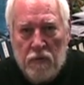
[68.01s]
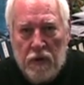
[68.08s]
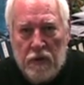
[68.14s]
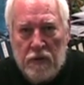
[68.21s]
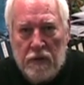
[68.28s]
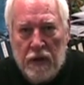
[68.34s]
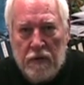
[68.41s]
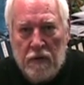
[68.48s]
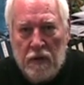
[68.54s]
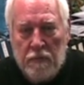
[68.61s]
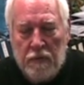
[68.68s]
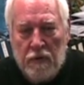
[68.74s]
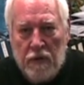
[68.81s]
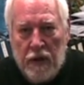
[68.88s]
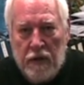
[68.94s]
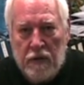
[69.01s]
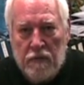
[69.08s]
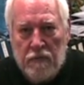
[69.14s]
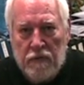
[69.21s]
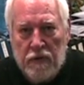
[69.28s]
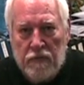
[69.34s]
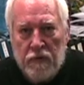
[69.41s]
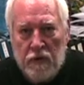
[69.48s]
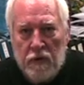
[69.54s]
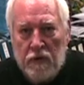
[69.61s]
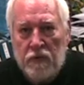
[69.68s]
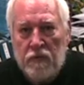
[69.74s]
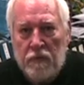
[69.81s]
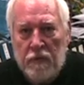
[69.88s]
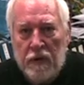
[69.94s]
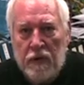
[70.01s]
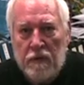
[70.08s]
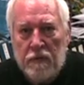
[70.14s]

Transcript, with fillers: what it's not going to be like in 50 years from now.